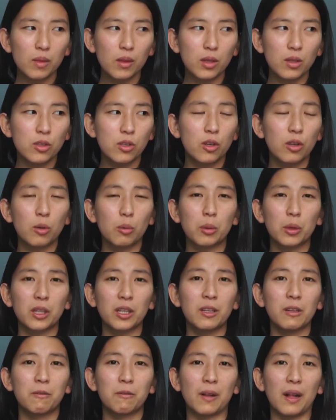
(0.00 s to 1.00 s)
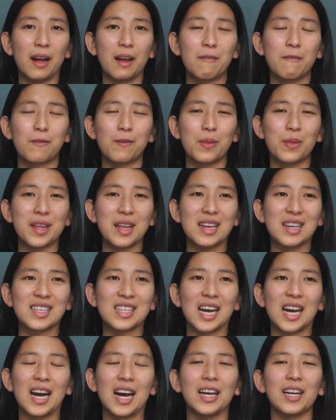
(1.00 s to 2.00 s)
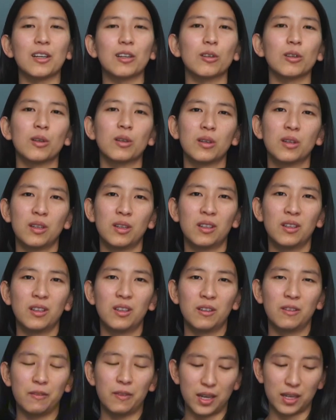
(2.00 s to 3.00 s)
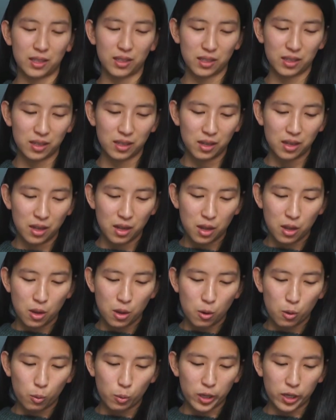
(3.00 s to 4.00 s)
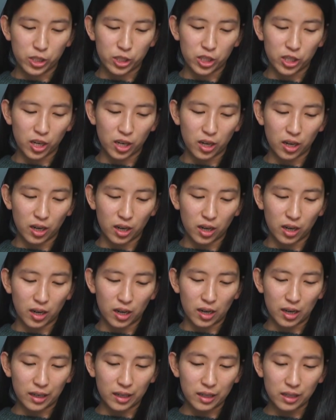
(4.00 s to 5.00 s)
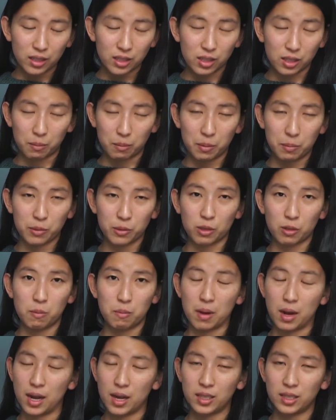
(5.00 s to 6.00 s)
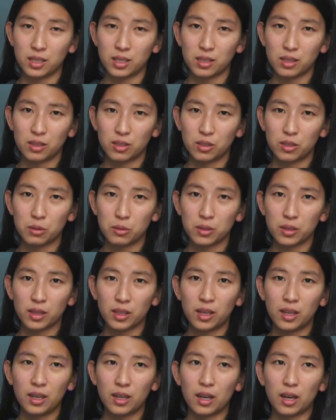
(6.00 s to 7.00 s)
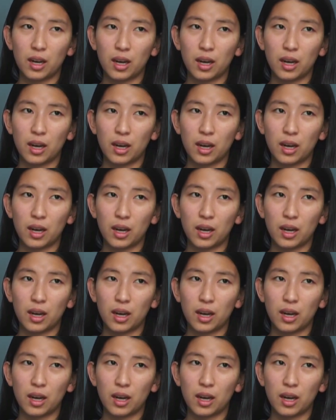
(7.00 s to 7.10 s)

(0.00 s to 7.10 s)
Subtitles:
So you're working flat for the entire vest, which I think some people don't mind doing that.